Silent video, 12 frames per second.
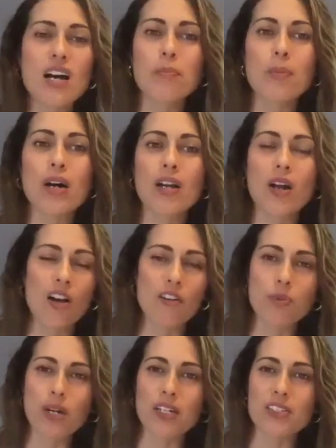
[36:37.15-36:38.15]
up on
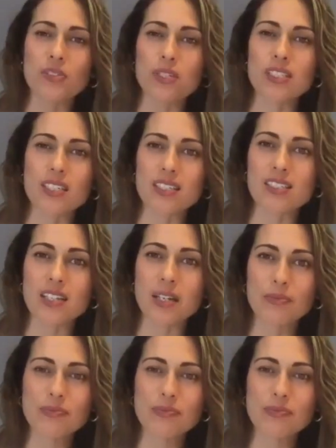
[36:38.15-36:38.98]
OFFPRICE 360?